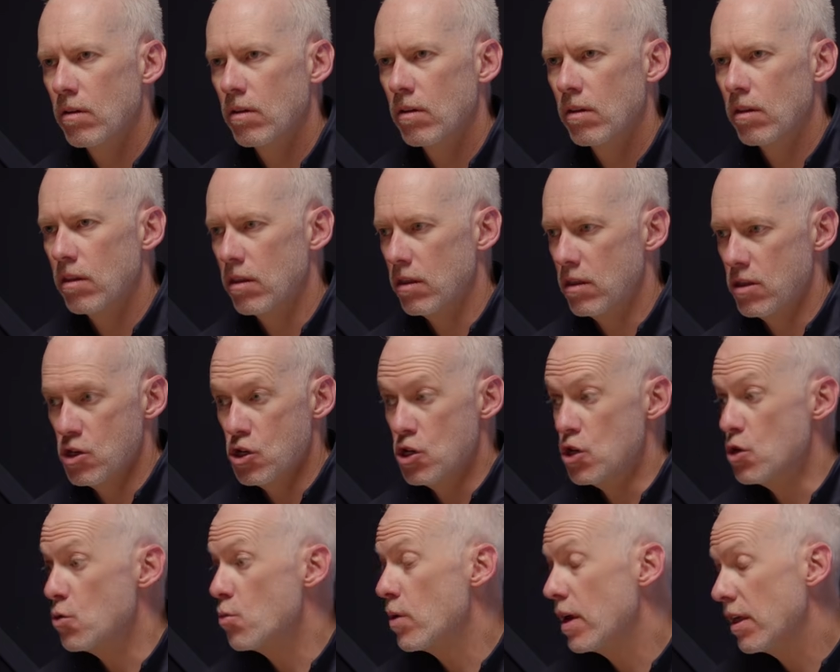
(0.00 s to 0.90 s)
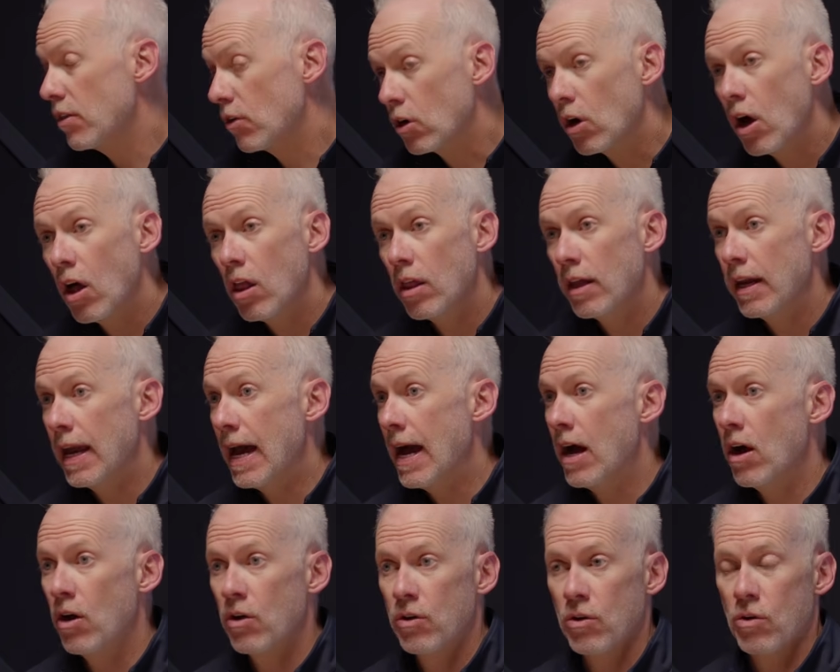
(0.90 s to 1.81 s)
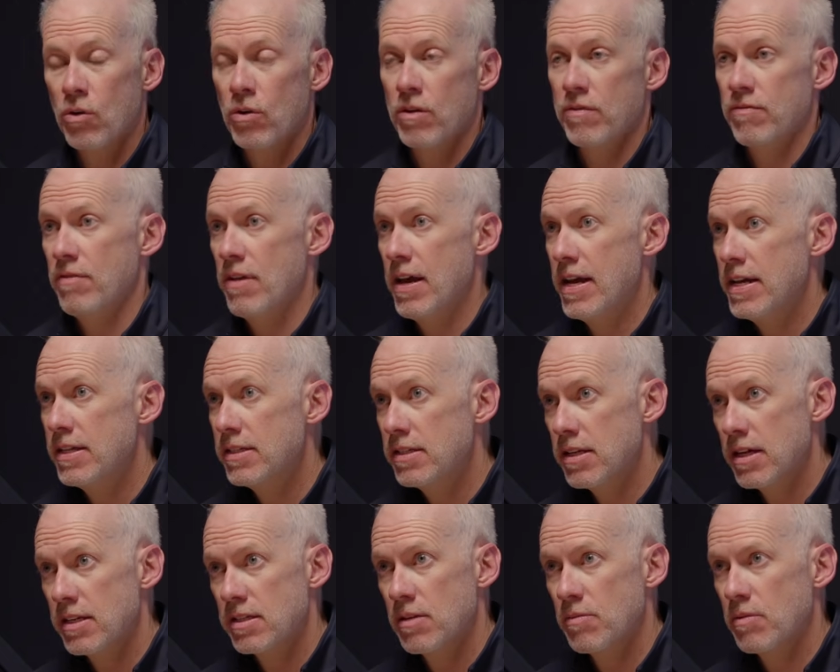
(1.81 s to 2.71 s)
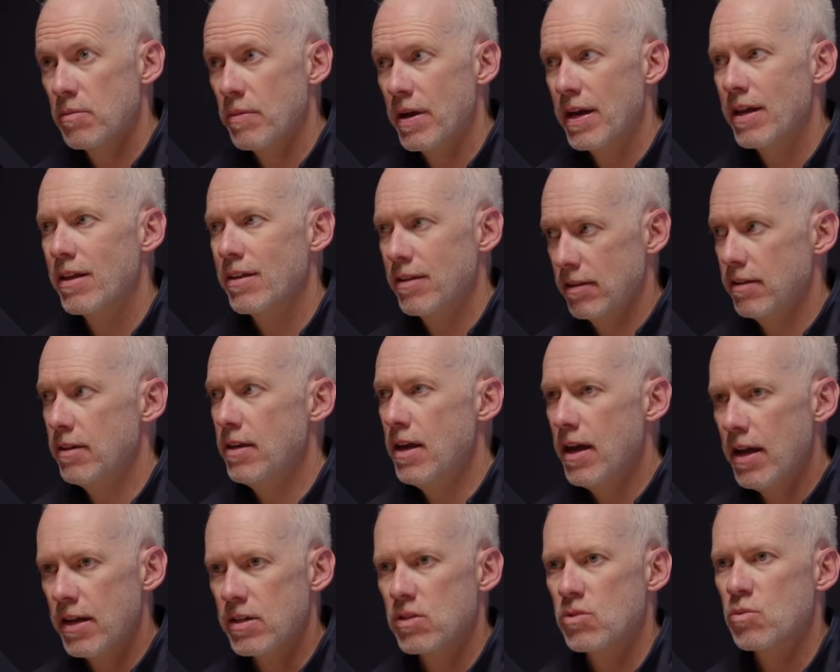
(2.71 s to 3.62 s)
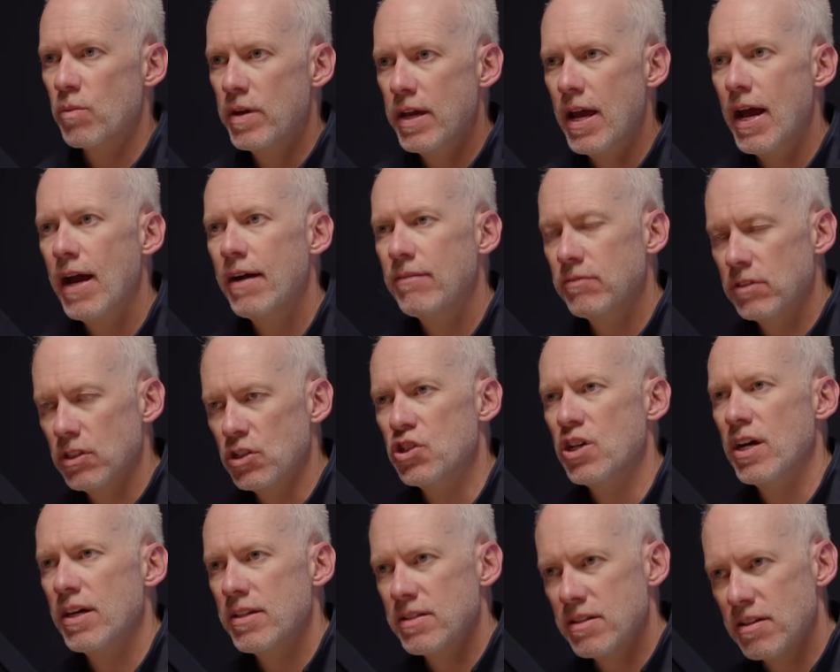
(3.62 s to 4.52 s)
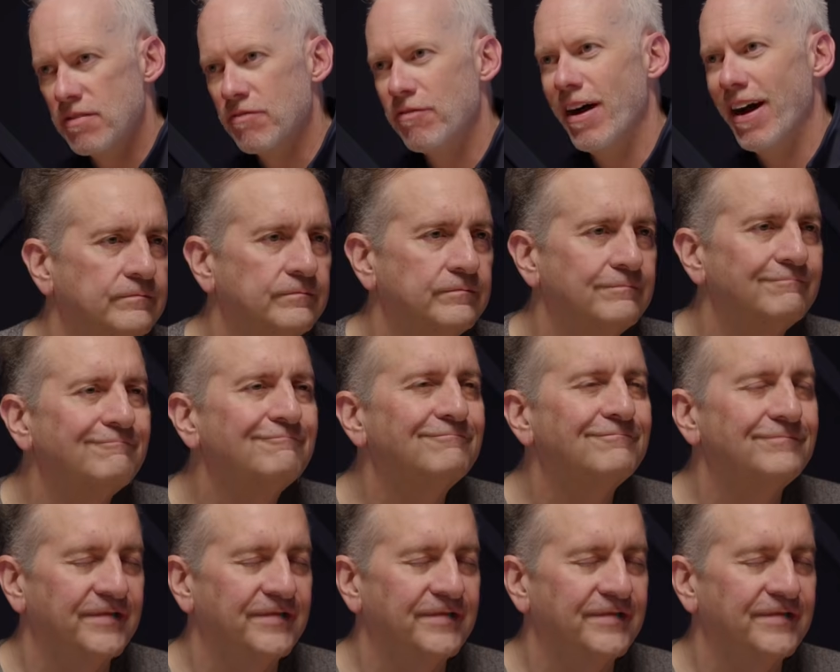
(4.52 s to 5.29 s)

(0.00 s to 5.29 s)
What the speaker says: you either call it out or if they say something about, yes, we have to justify this.